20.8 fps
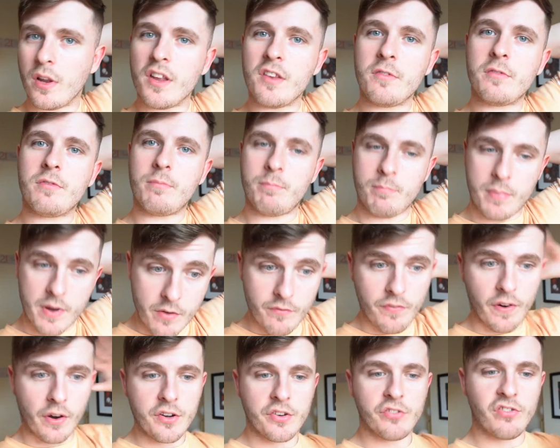It has been a
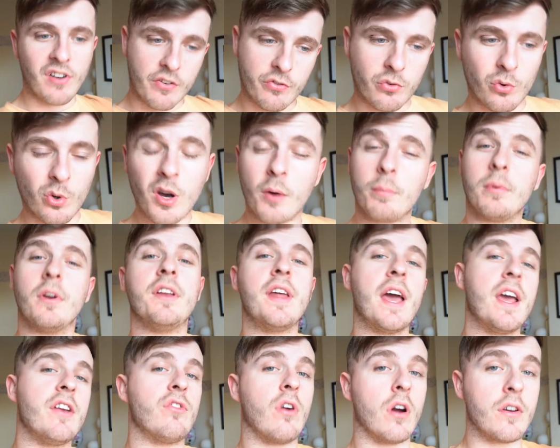very stressful couple of
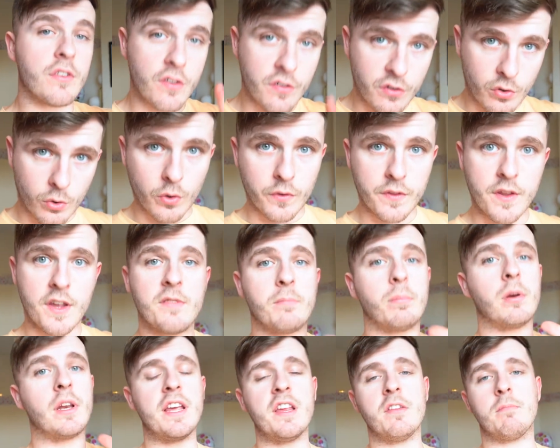days trying to sort this.
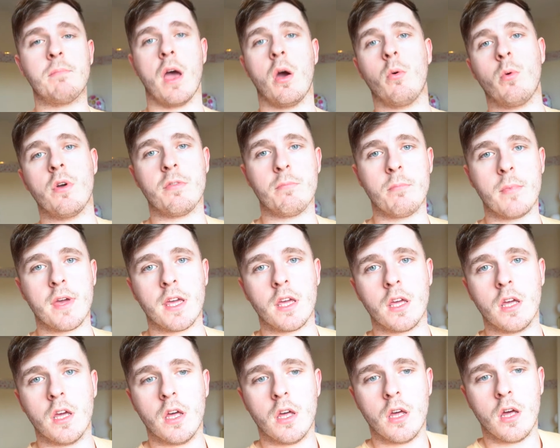Please bear with me
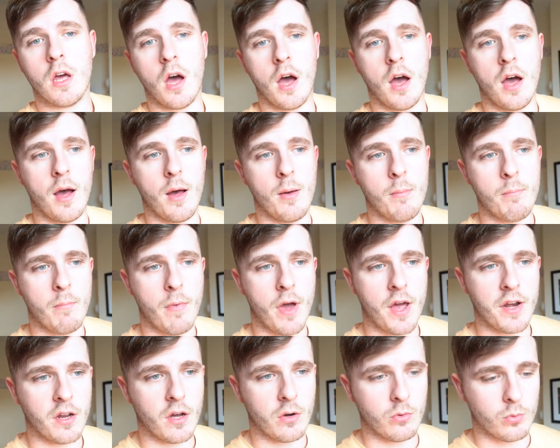um,
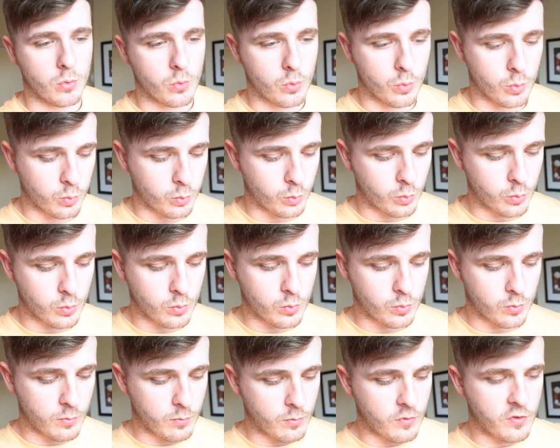and I will
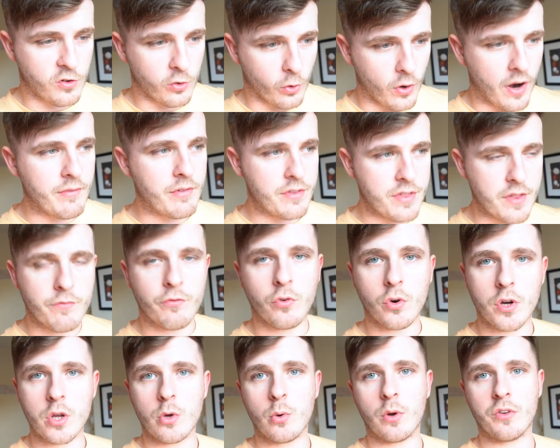sort everything
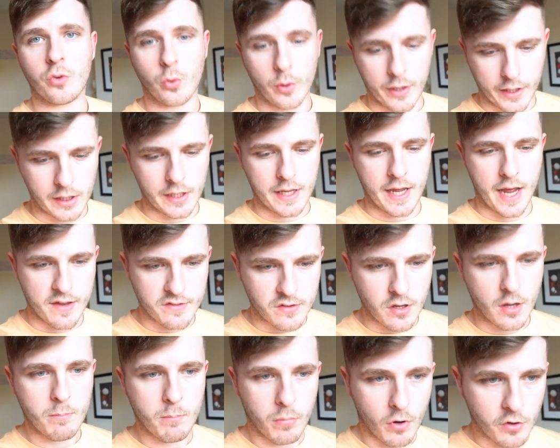for you as quickly as
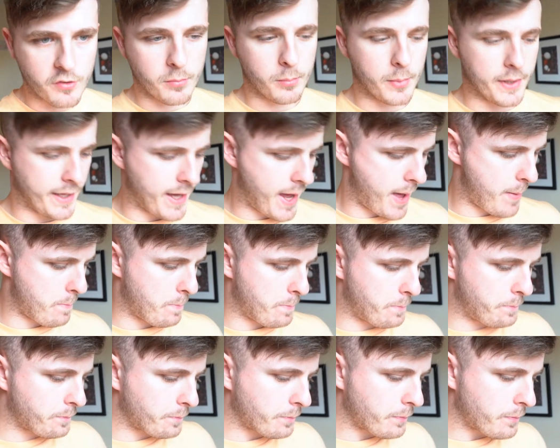I possibly can.
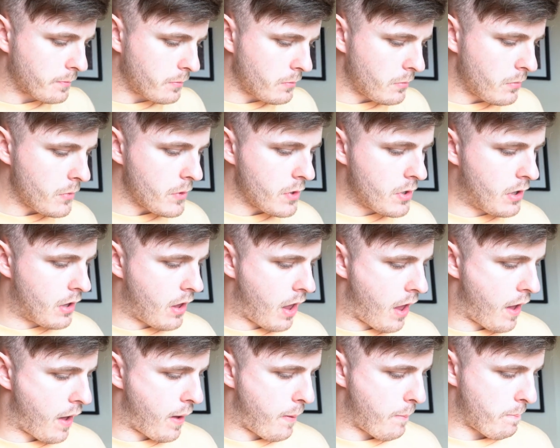
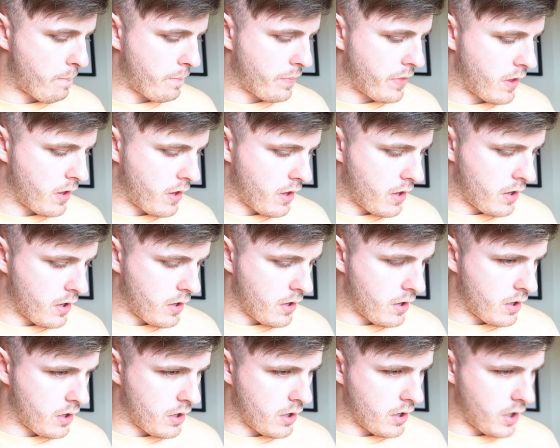Um,
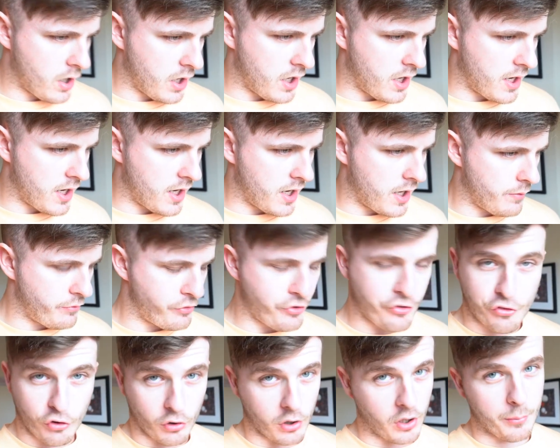I'm
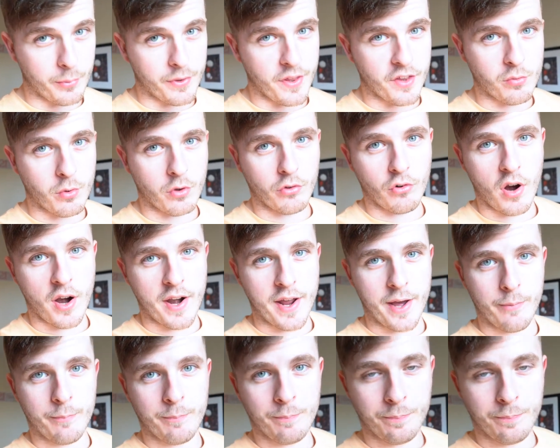just struggling with this one right now.